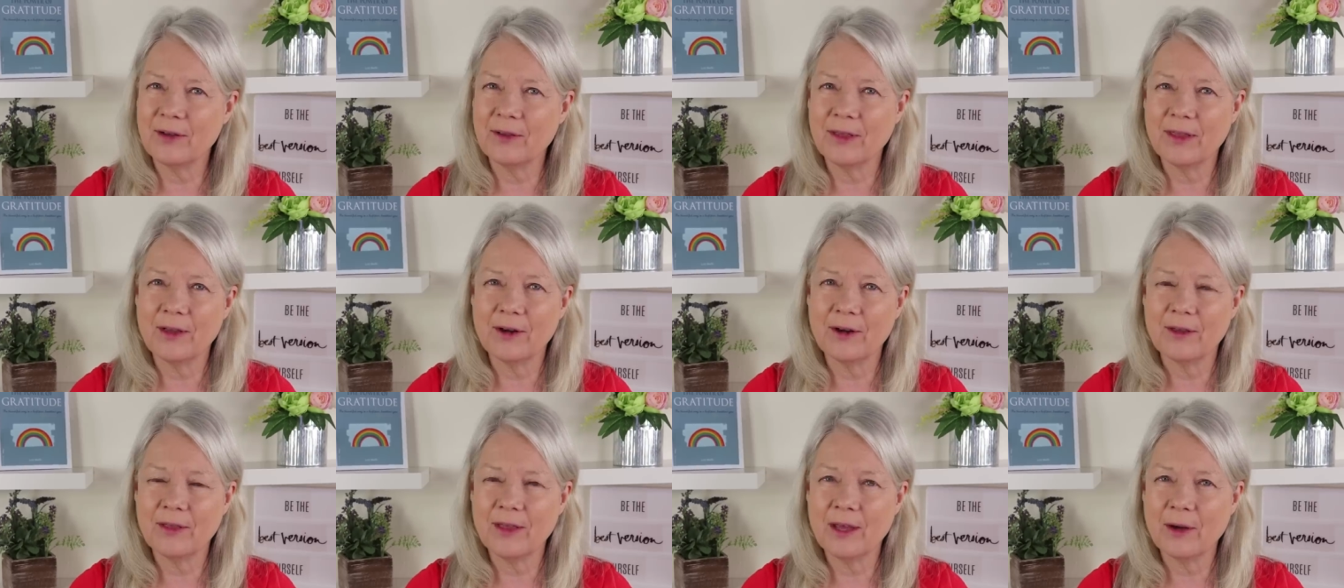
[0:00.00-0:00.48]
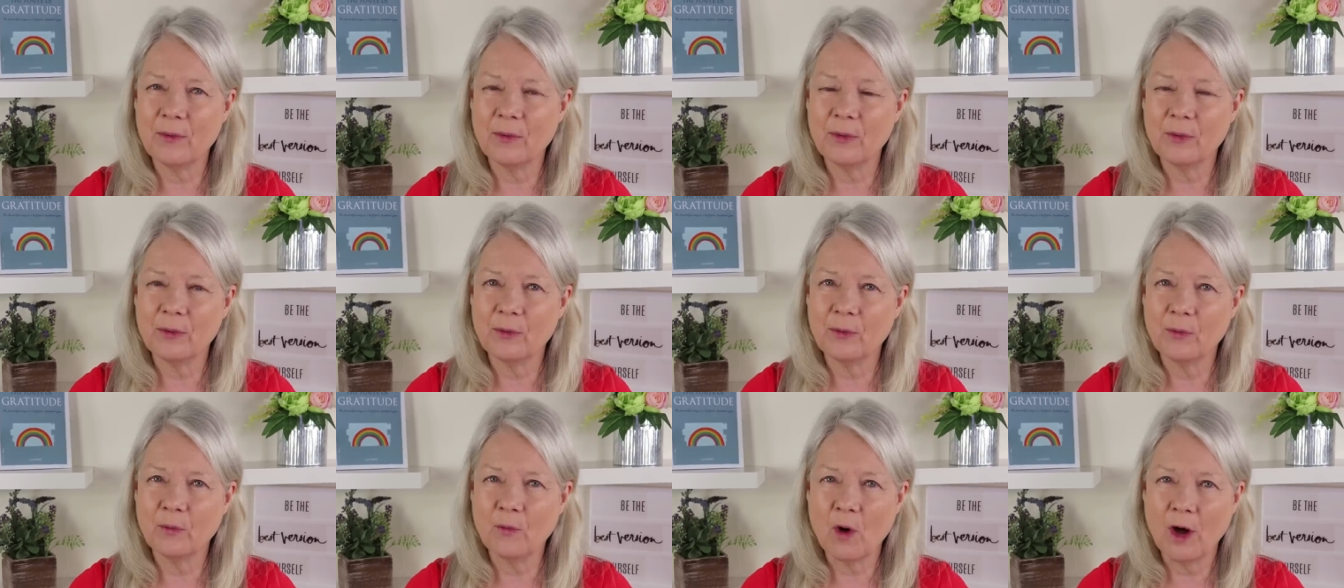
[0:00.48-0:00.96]
out there that
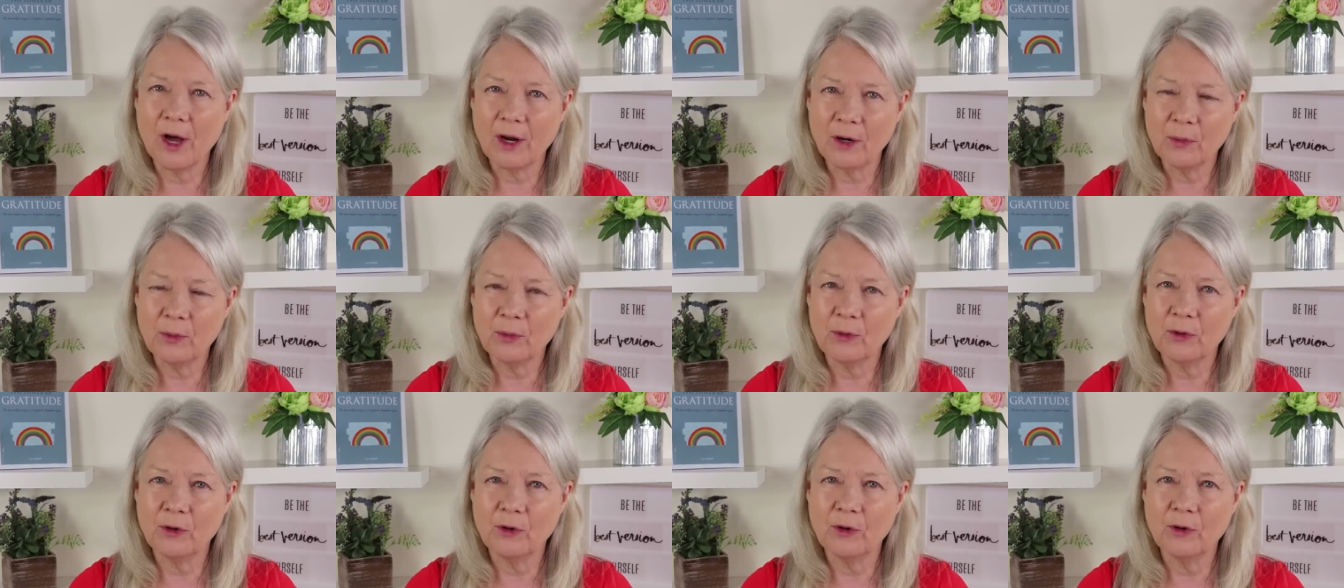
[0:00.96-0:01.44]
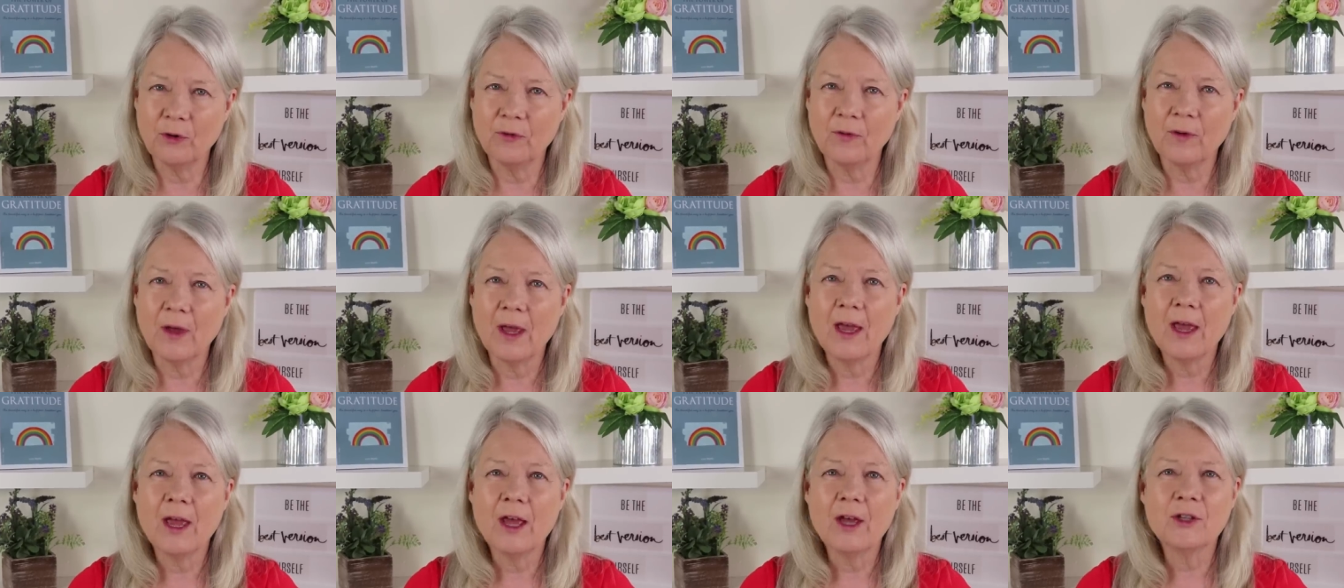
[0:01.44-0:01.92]
were waterproof.
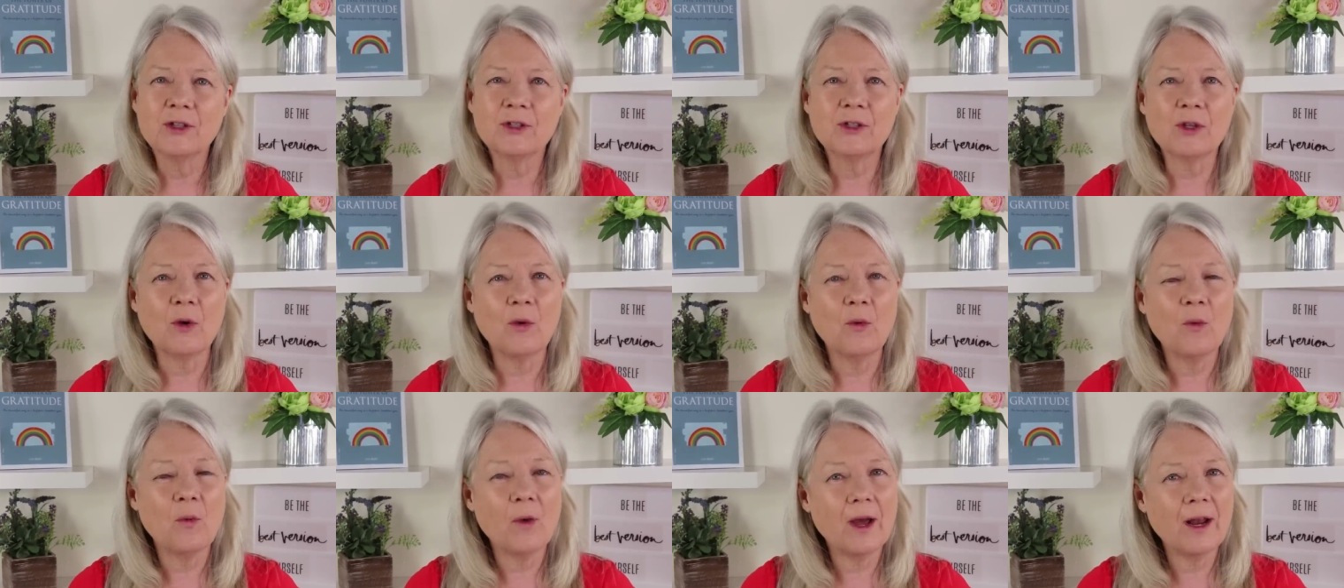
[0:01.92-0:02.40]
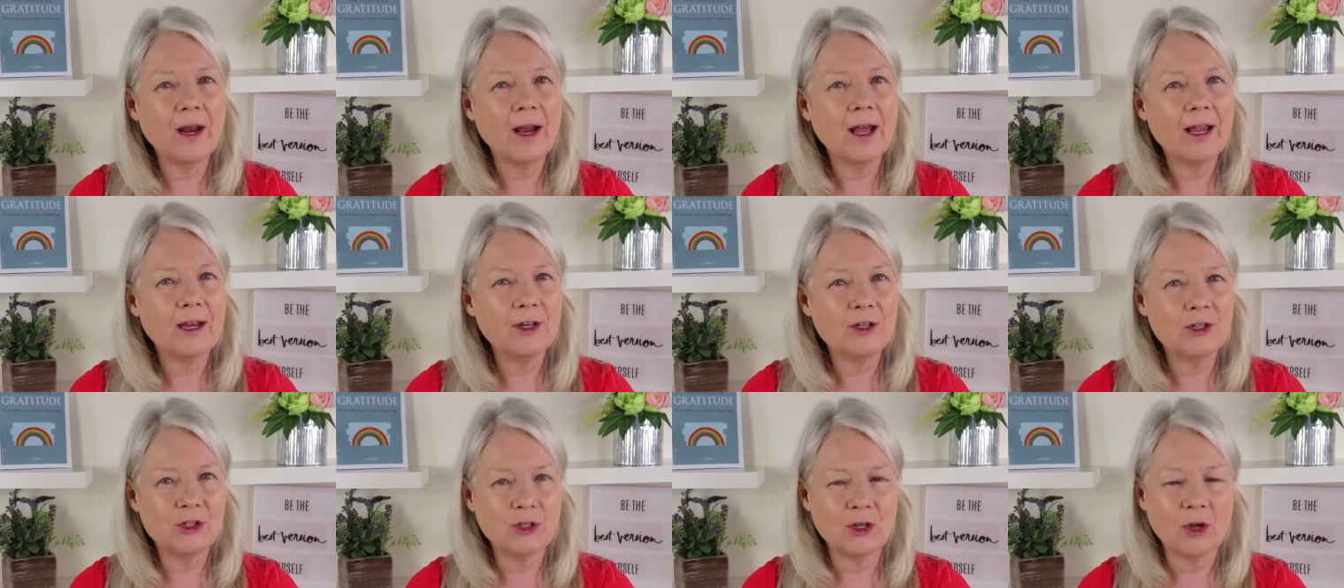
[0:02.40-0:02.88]
So what
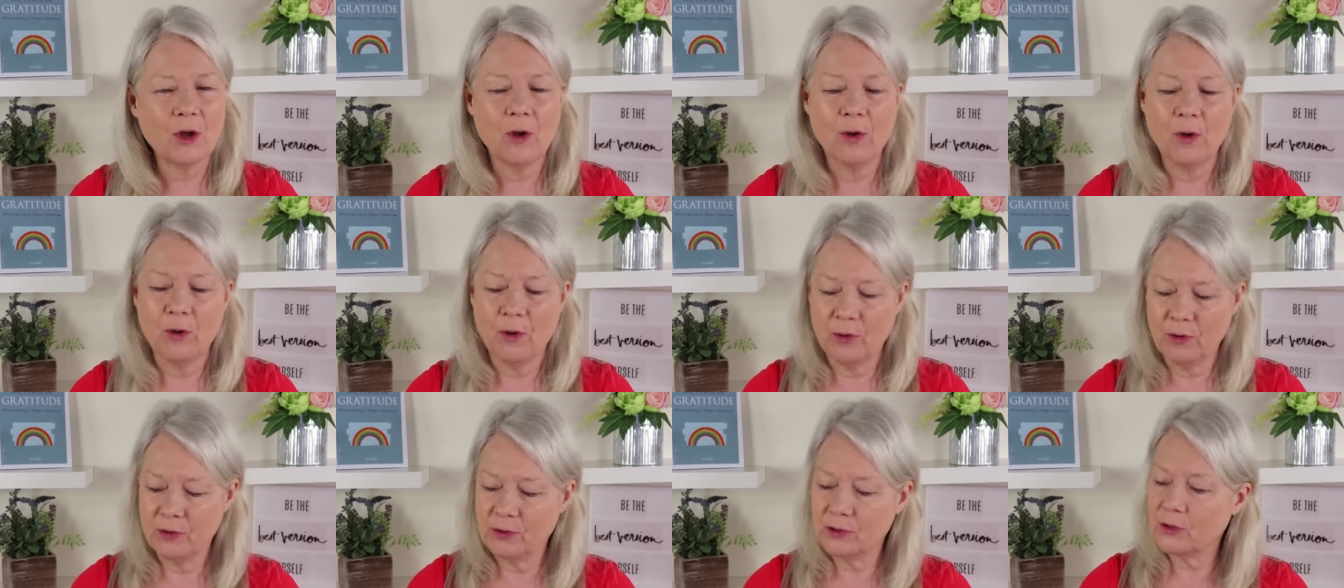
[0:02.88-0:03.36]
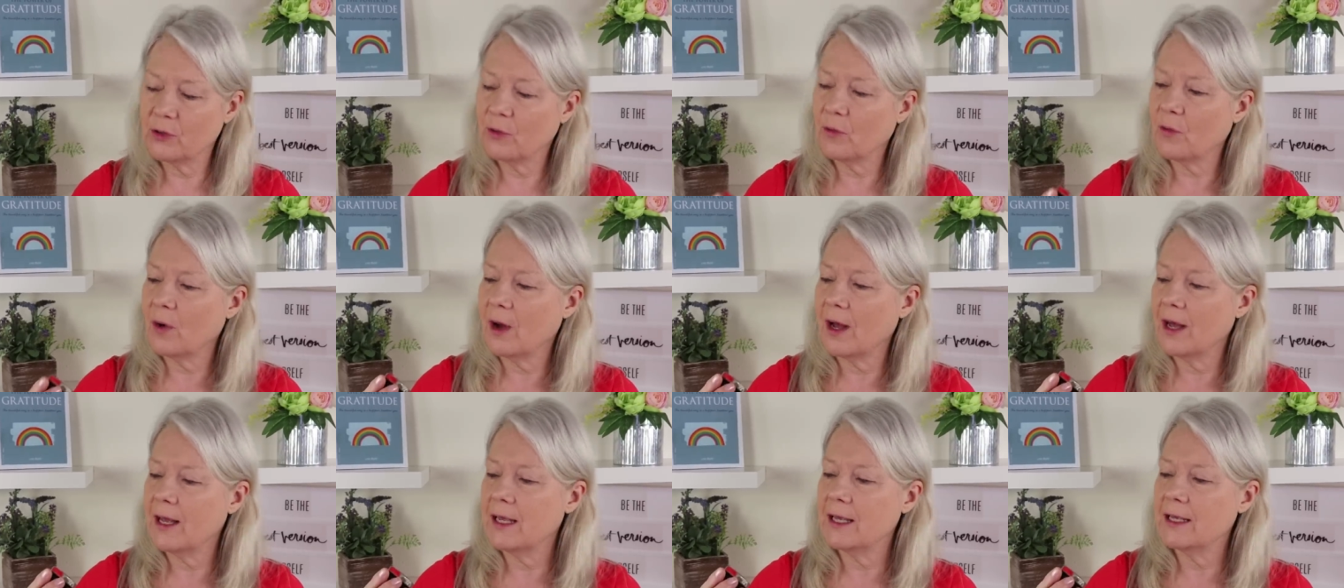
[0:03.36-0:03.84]
I chose
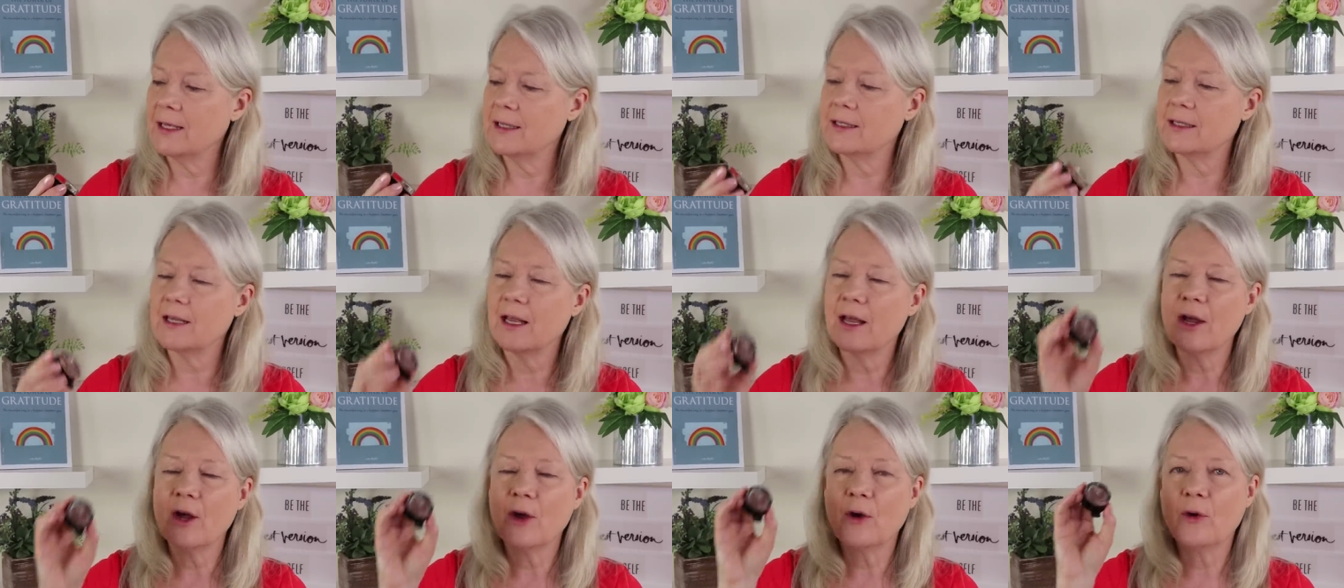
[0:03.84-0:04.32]
was